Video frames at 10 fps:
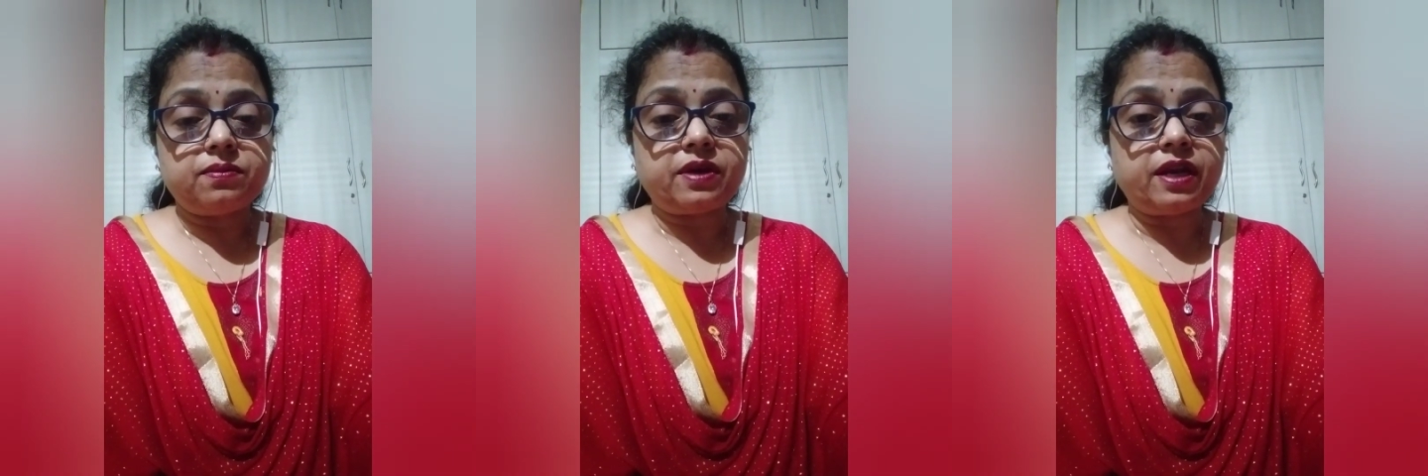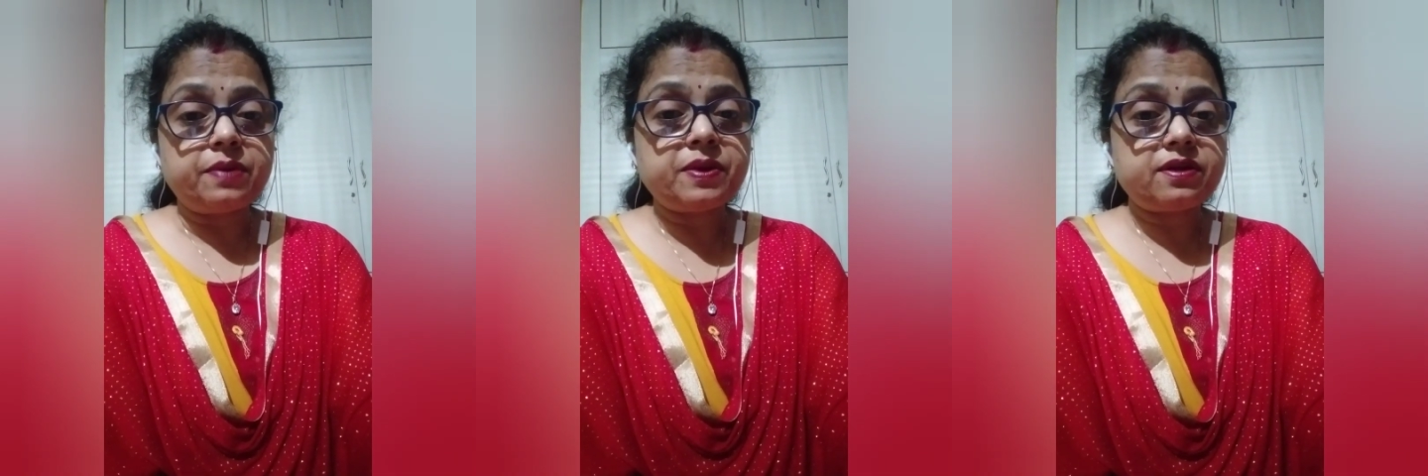
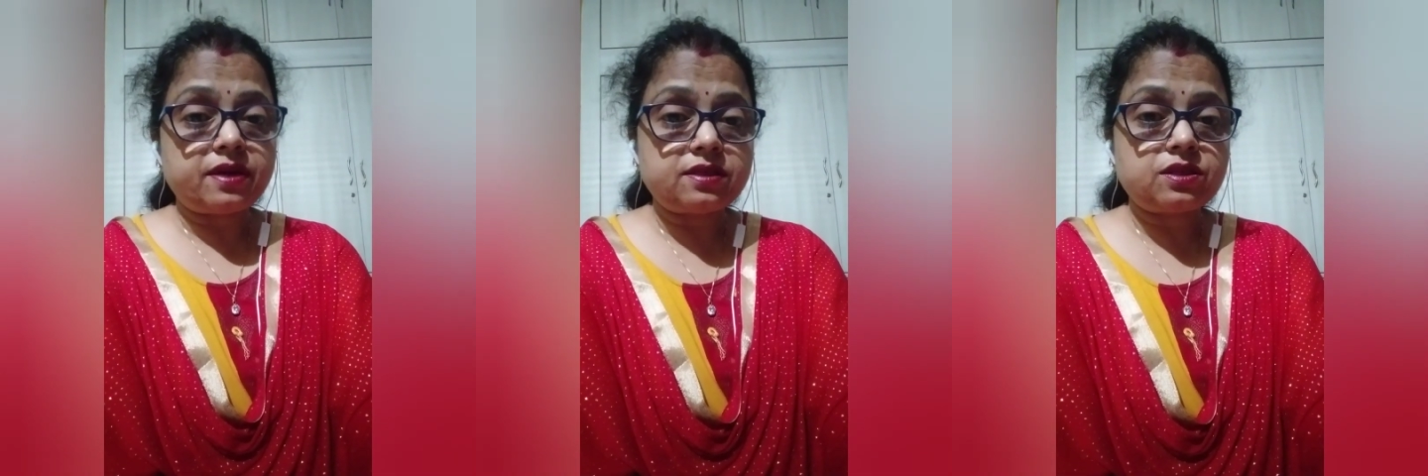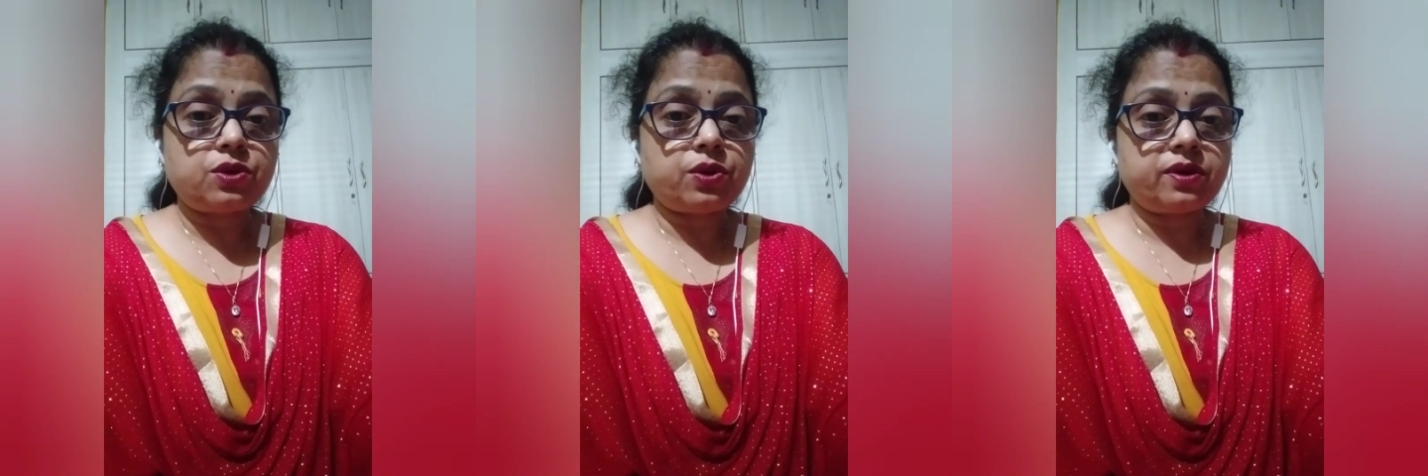animal
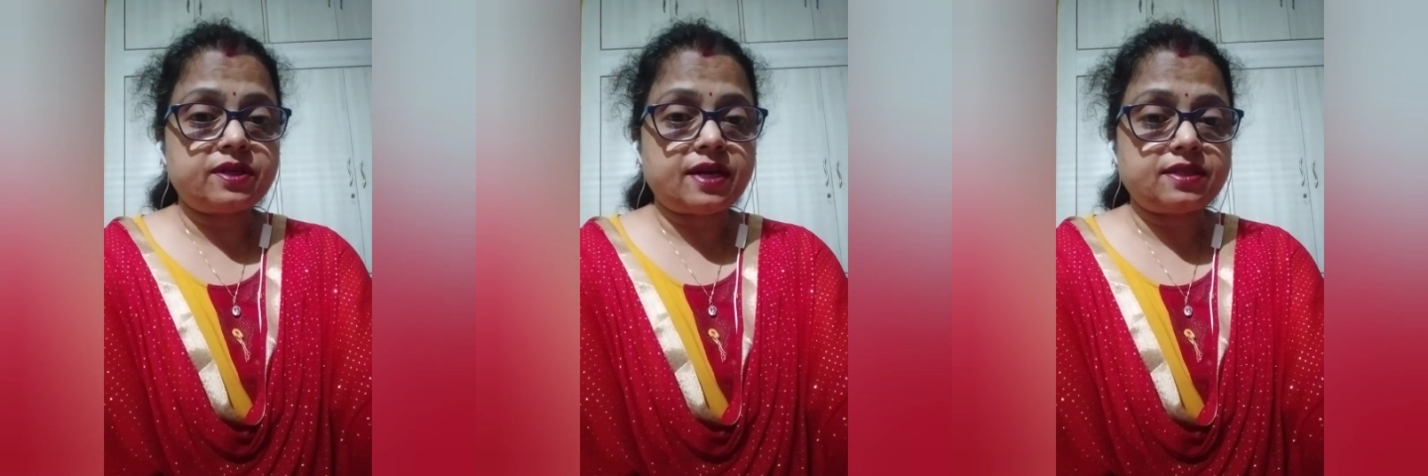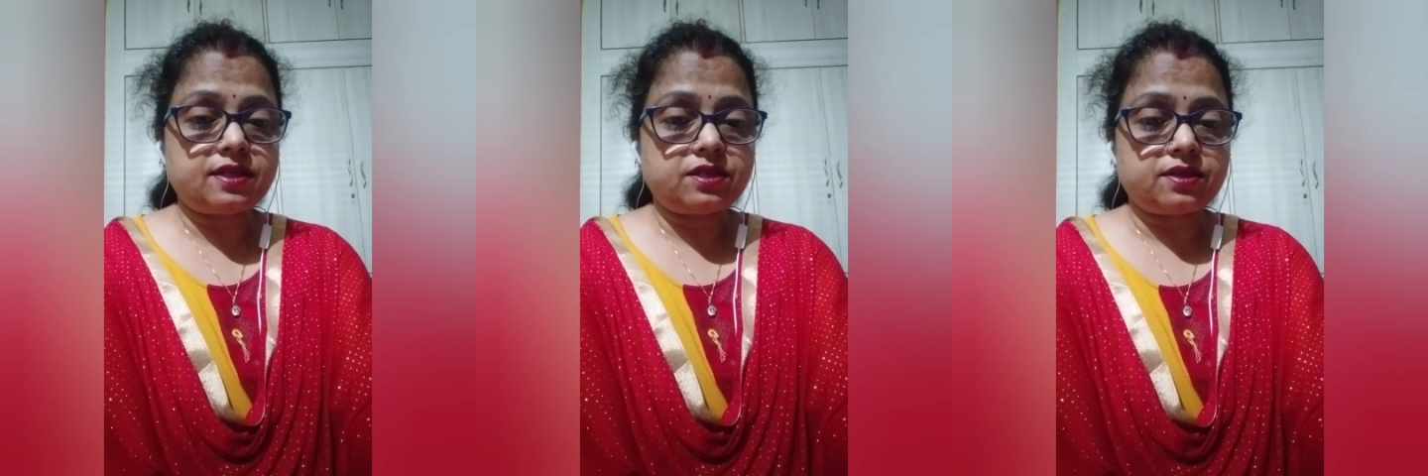rescue
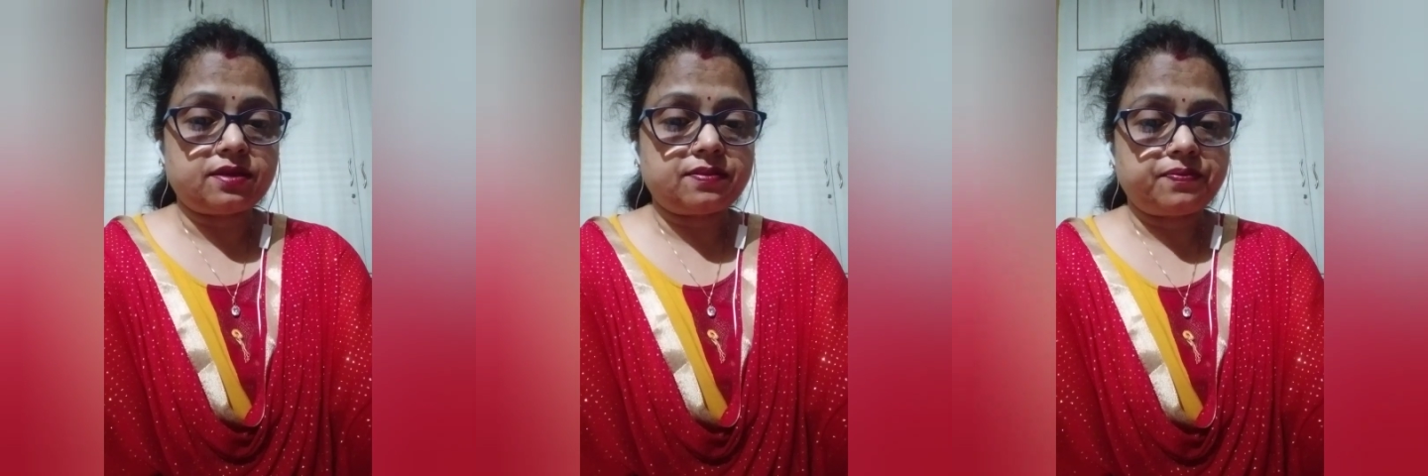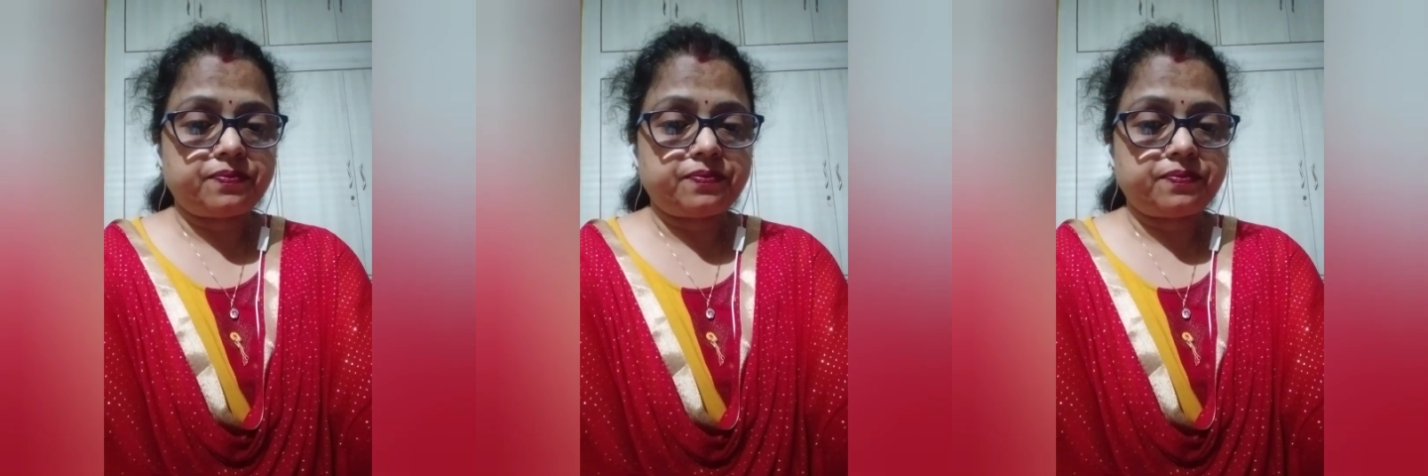organization.